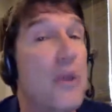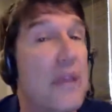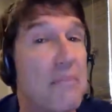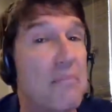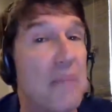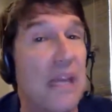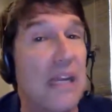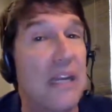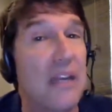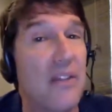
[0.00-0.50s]

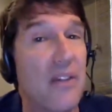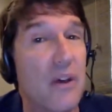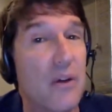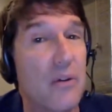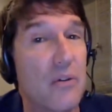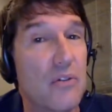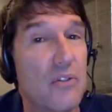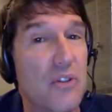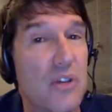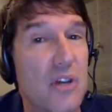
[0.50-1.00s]
You don't get
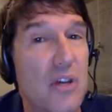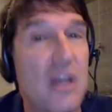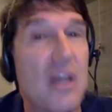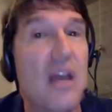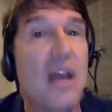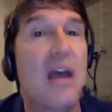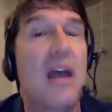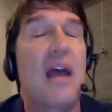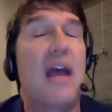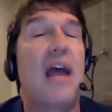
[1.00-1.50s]
many of
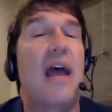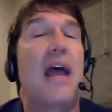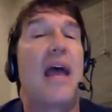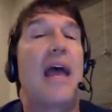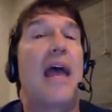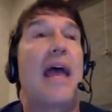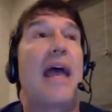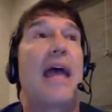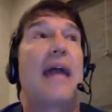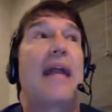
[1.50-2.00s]
those."
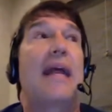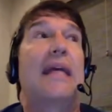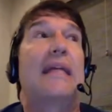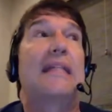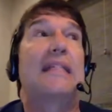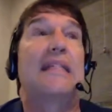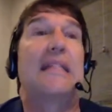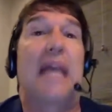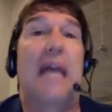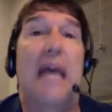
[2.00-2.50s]
Mm-hmm.
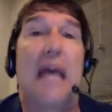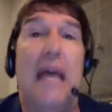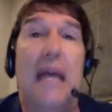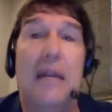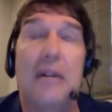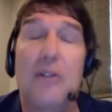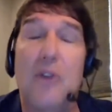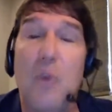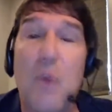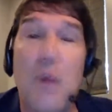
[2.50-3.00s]
And I
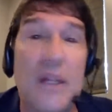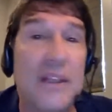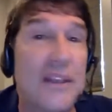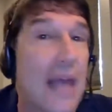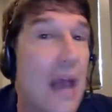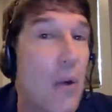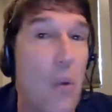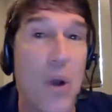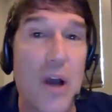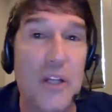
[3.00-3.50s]
said, "I don't
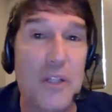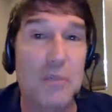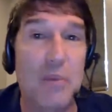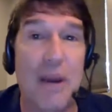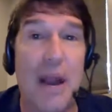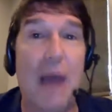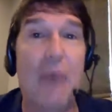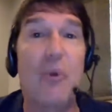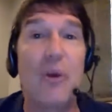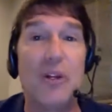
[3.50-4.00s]
know what that
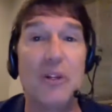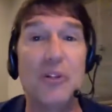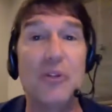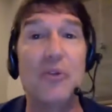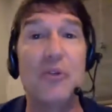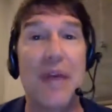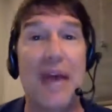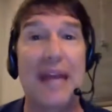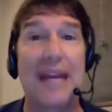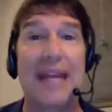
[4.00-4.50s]
was, but I
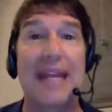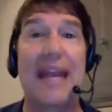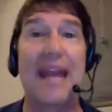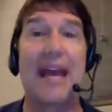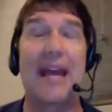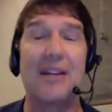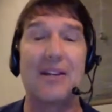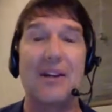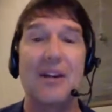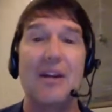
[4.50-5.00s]
want to do
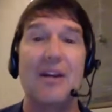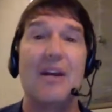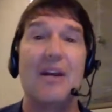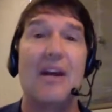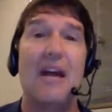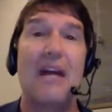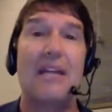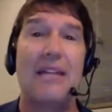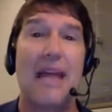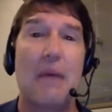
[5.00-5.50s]
that again."